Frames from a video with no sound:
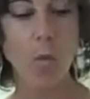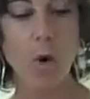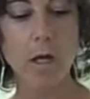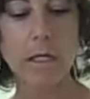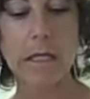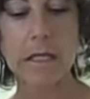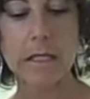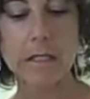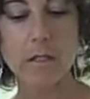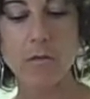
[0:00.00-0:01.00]
One
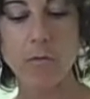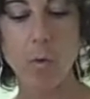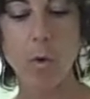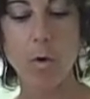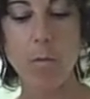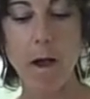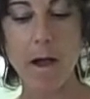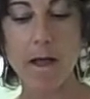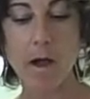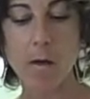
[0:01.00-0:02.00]
is for
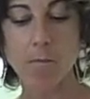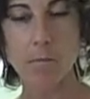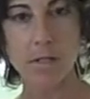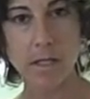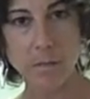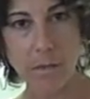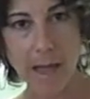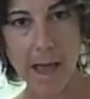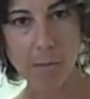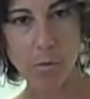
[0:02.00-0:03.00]
my cinnamon
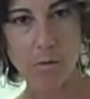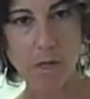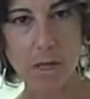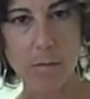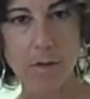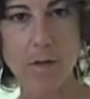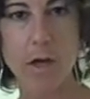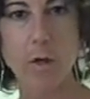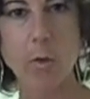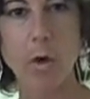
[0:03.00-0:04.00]
apple theme, and the
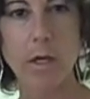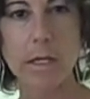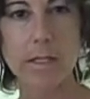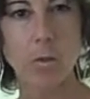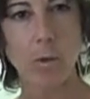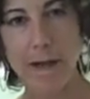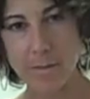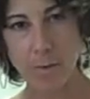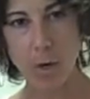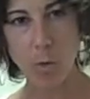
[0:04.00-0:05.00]
other one is a
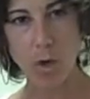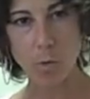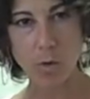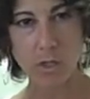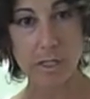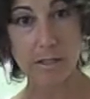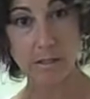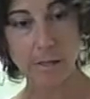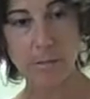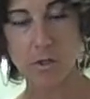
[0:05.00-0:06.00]
raspberry one, which gets a
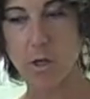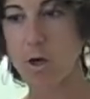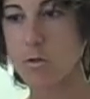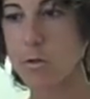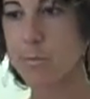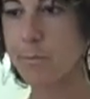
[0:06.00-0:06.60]
lemon sauce.